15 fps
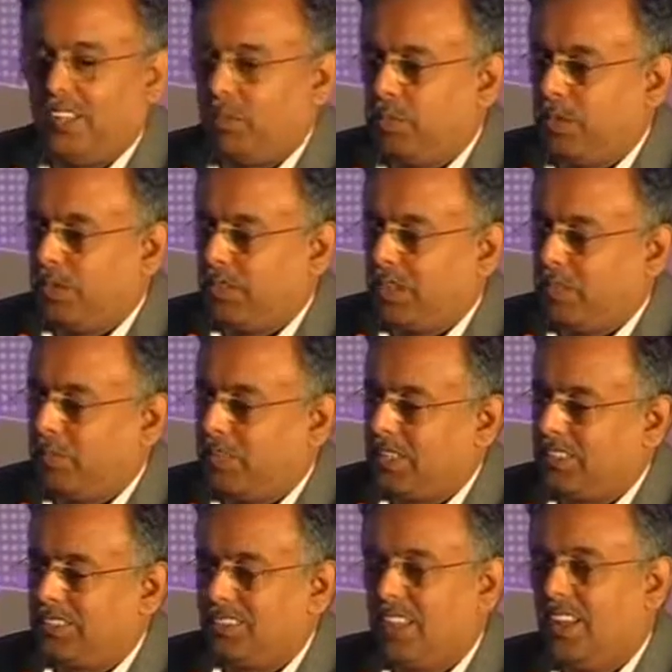deep into any
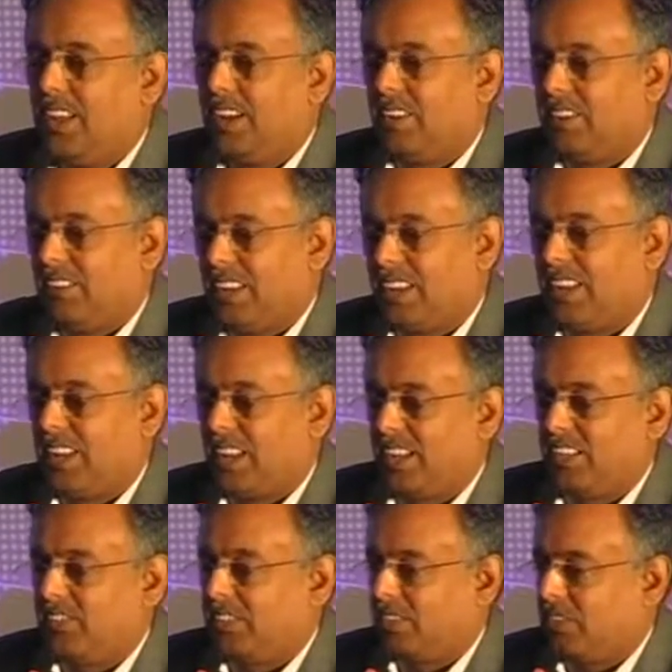matters are very
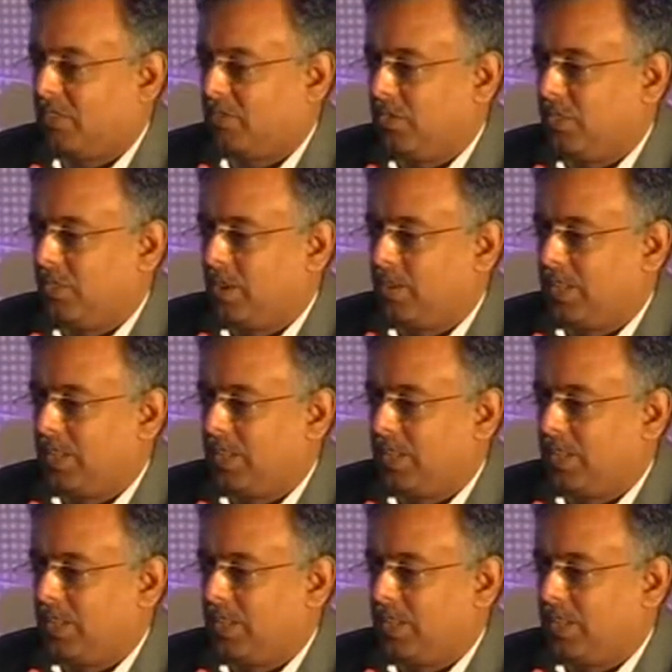rarely successful.